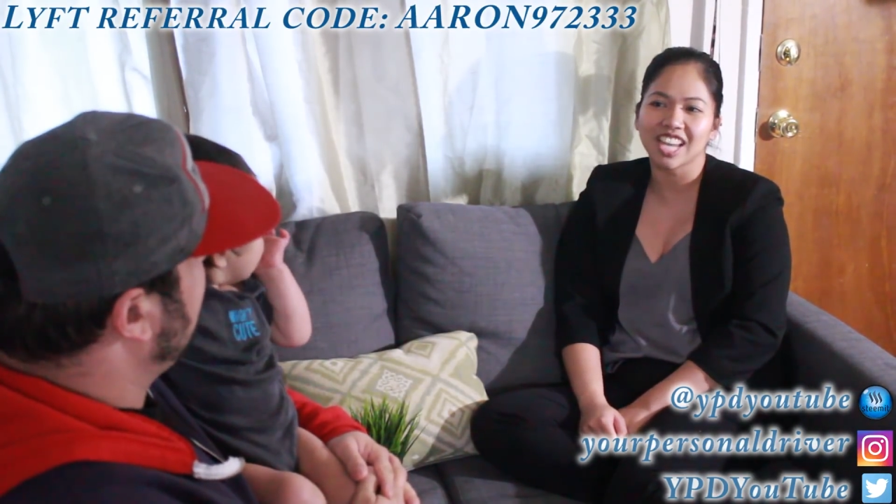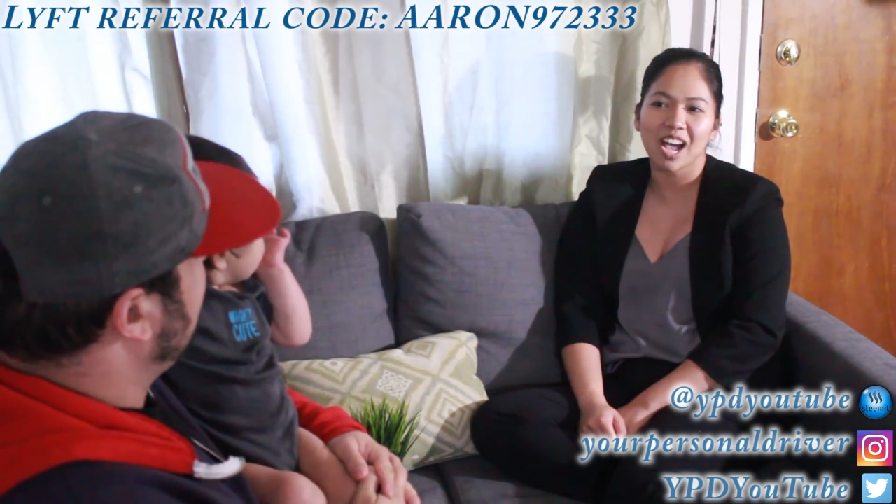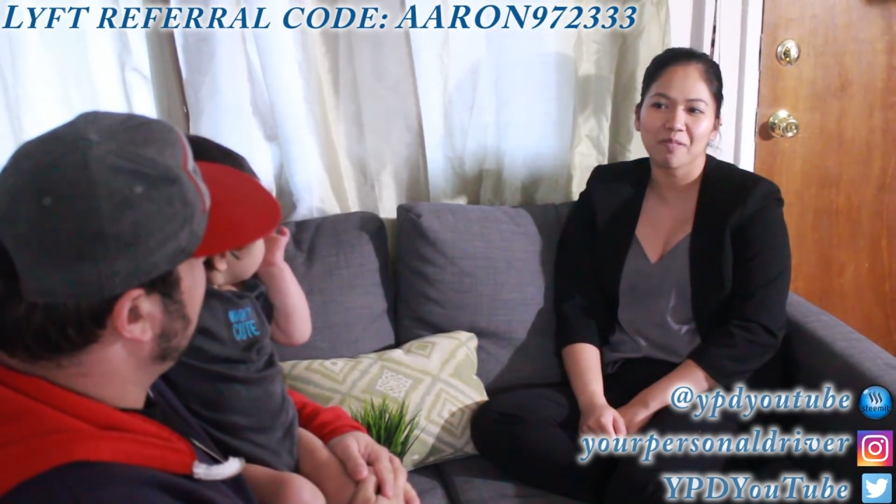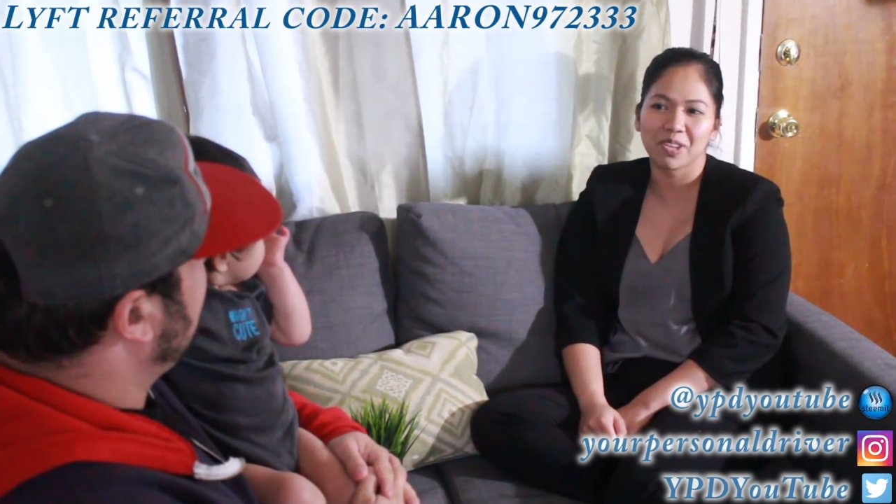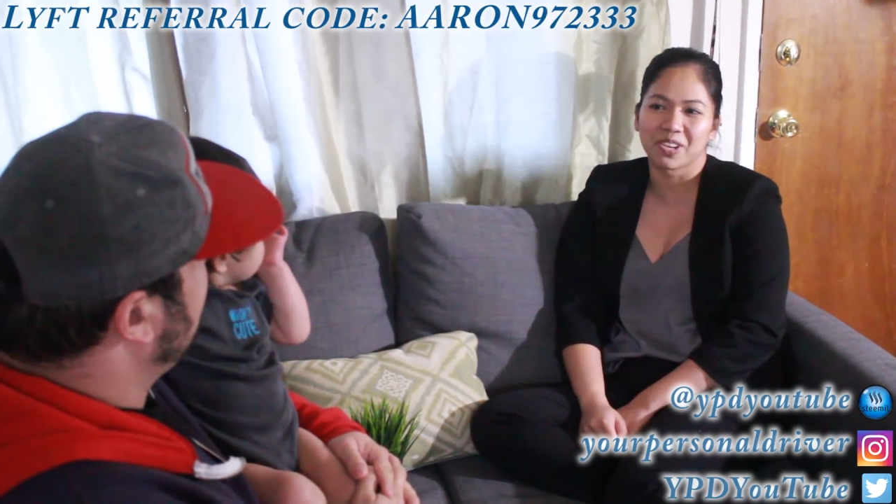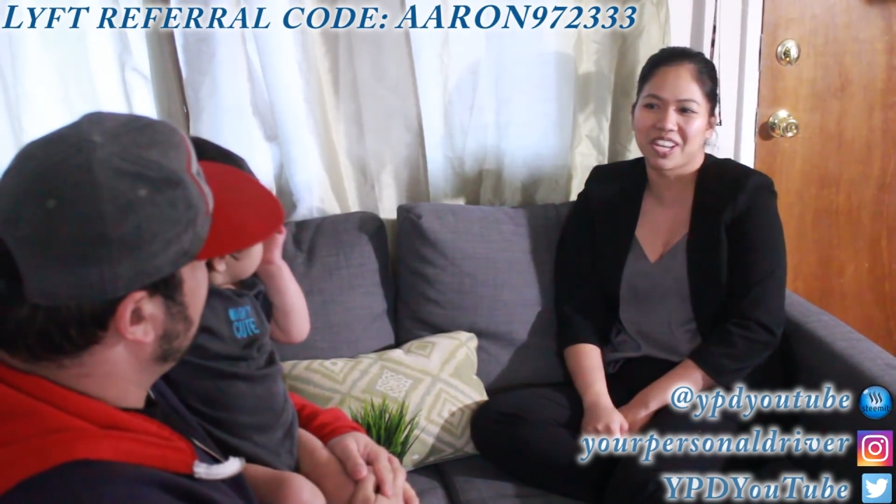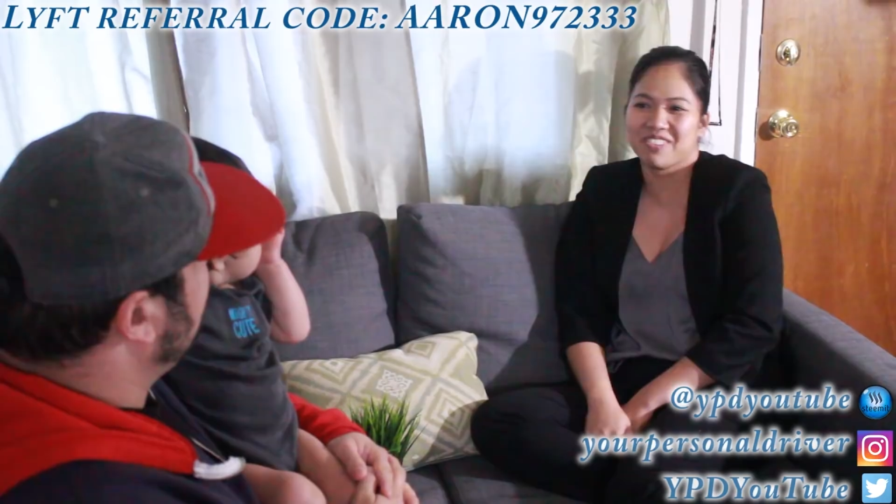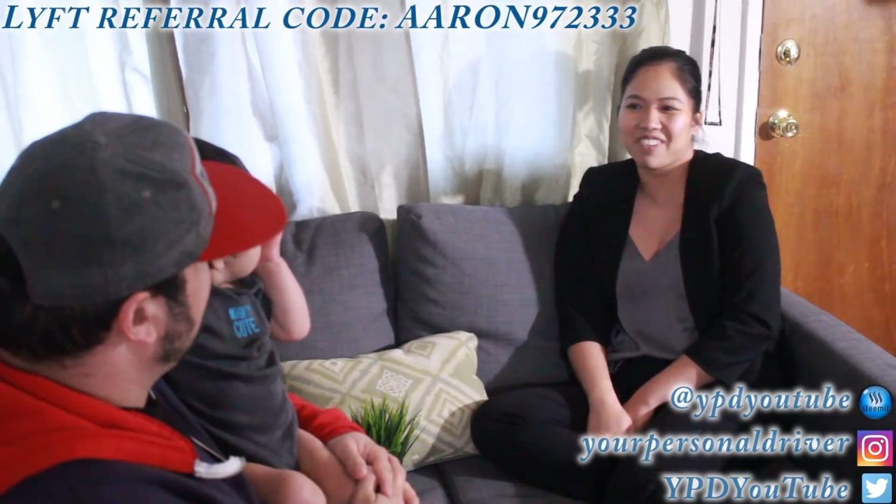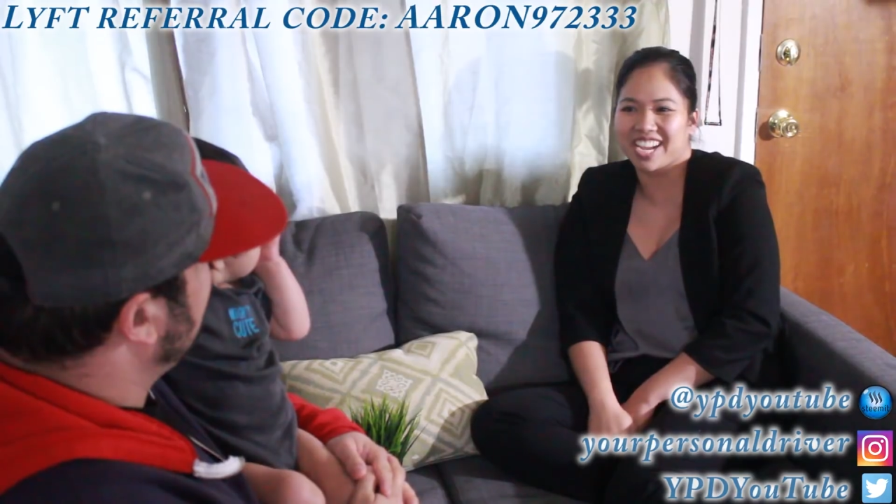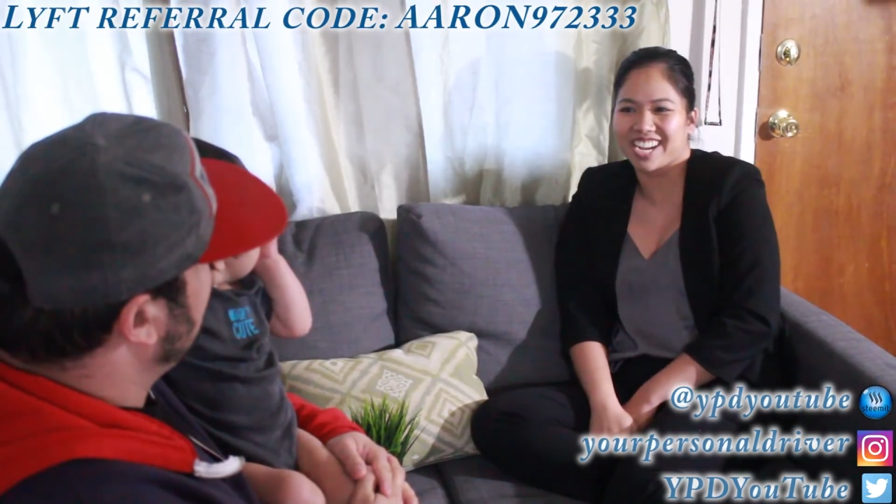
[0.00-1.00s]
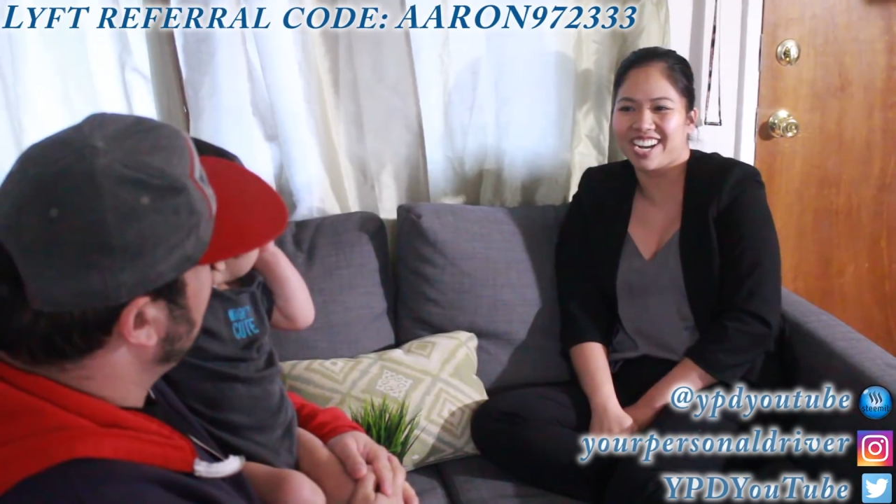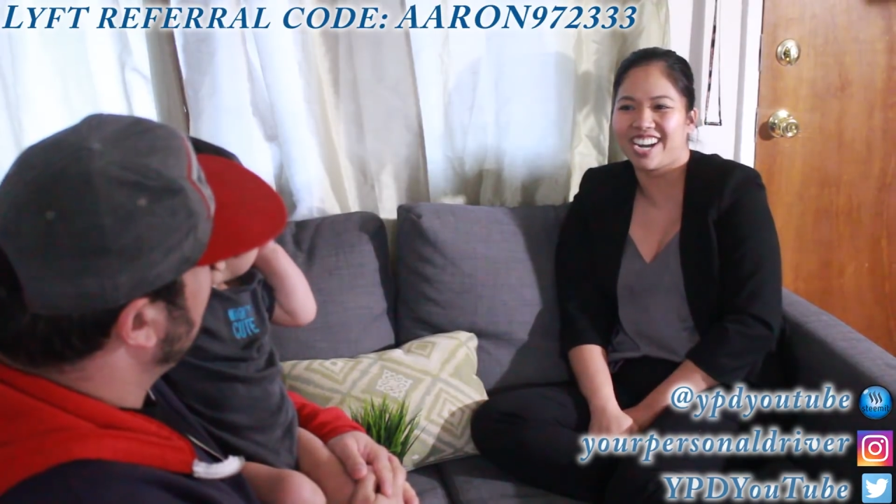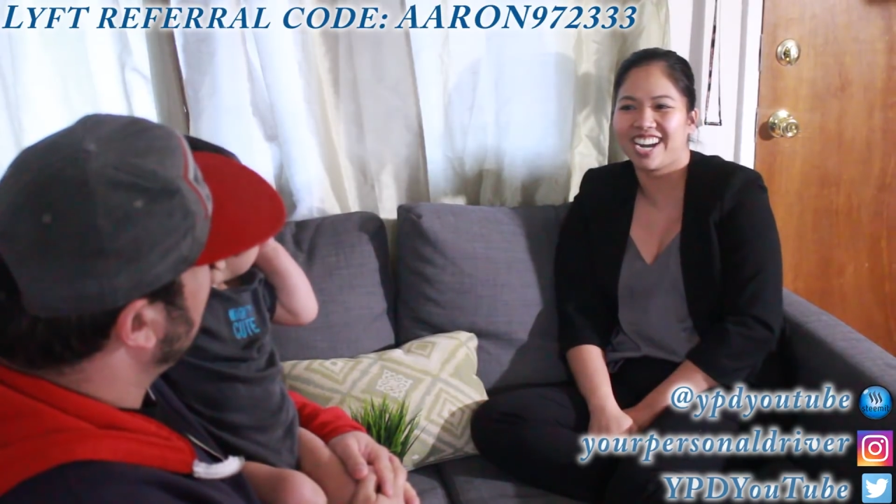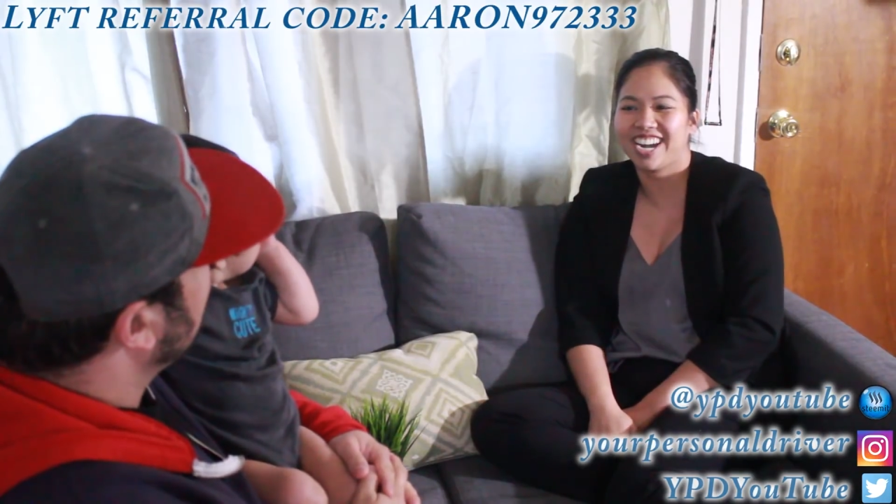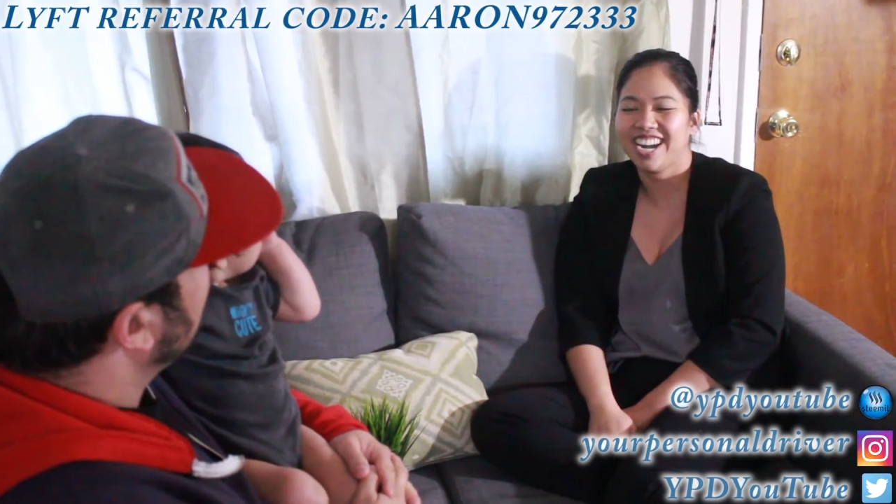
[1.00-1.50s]
not puke in my
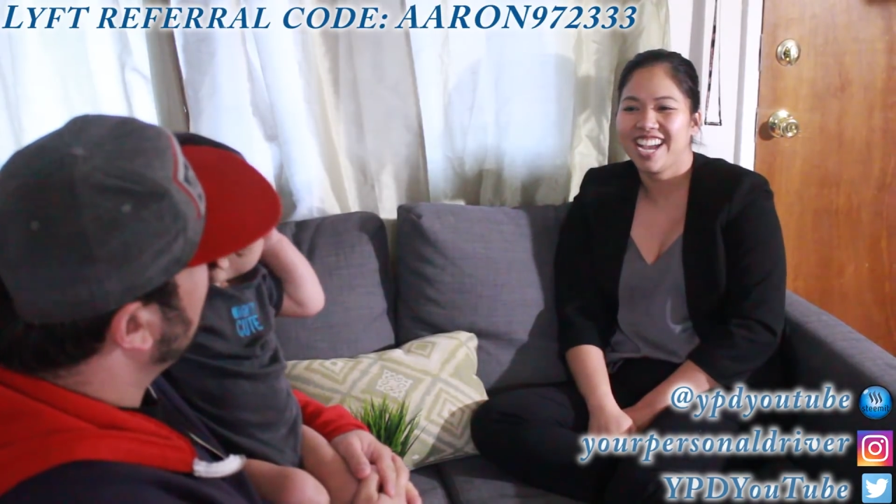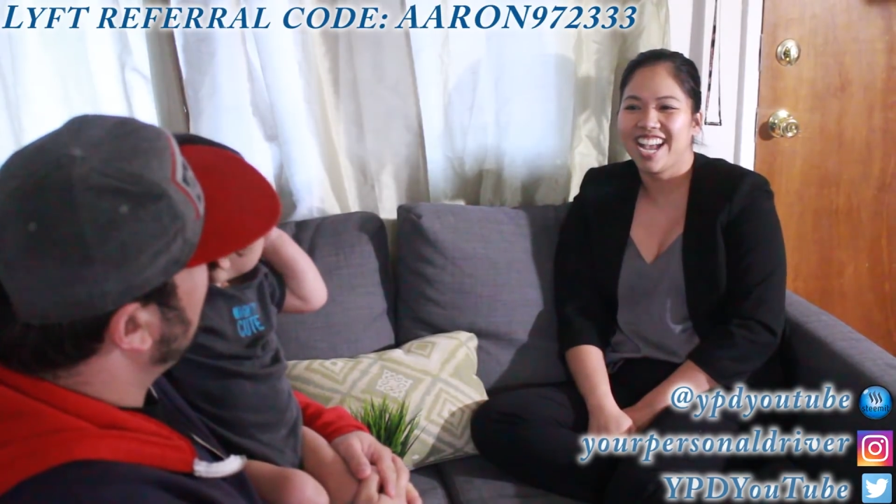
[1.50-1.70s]
car